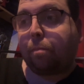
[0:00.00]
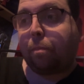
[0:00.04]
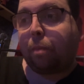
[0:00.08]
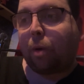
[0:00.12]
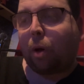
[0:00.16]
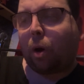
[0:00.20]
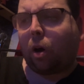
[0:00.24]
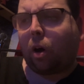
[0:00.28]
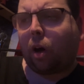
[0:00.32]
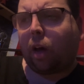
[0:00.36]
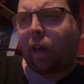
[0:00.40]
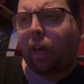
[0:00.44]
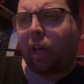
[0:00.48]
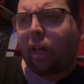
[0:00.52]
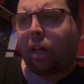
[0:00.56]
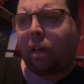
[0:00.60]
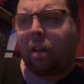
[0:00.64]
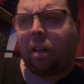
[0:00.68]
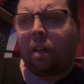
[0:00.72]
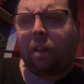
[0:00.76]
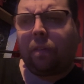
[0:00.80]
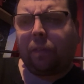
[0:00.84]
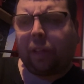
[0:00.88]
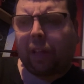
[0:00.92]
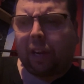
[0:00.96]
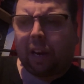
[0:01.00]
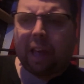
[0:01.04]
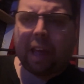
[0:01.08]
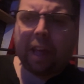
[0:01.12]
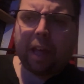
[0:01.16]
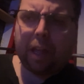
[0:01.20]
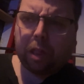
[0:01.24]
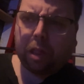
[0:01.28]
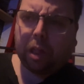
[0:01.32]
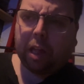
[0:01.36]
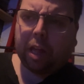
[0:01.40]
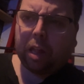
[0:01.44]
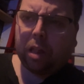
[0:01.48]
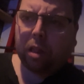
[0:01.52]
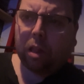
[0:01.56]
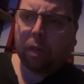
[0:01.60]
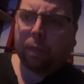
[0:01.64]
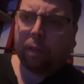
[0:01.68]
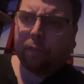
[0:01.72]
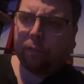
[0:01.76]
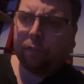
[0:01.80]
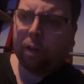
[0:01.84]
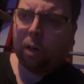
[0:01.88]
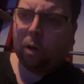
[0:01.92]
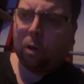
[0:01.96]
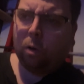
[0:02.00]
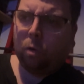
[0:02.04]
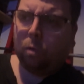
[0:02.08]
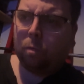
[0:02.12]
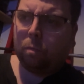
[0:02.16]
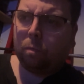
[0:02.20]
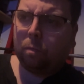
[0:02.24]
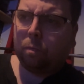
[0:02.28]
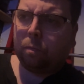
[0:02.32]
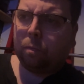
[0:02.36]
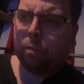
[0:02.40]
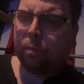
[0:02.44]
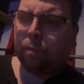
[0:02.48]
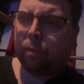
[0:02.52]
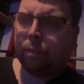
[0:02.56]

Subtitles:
by the later scenes of the film.